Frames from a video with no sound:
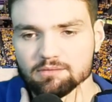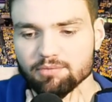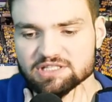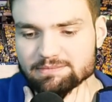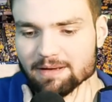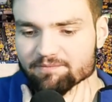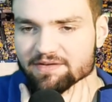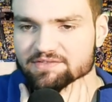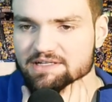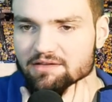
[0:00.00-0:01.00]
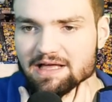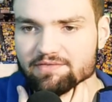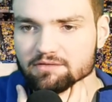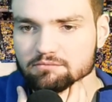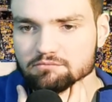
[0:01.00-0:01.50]
Puts him up
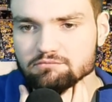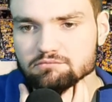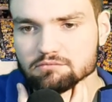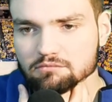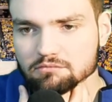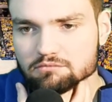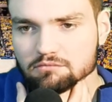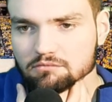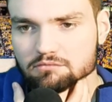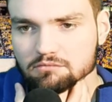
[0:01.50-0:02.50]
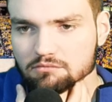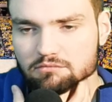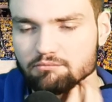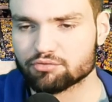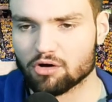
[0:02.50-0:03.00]
15-11.
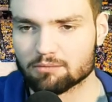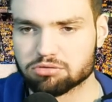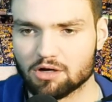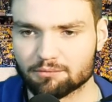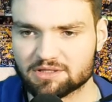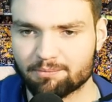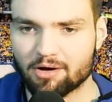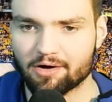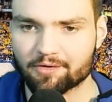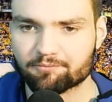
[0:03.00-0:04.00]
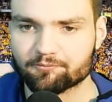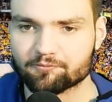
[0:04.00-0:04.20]
Braun with the ball.